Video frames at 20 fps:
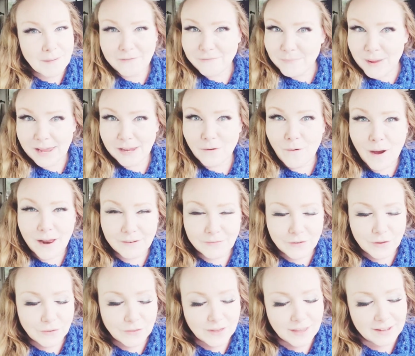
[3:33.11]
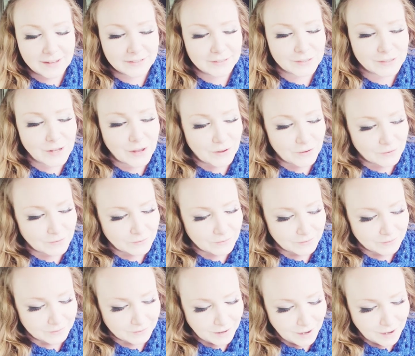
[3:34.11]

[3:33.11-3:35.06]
I've made quite a few things, so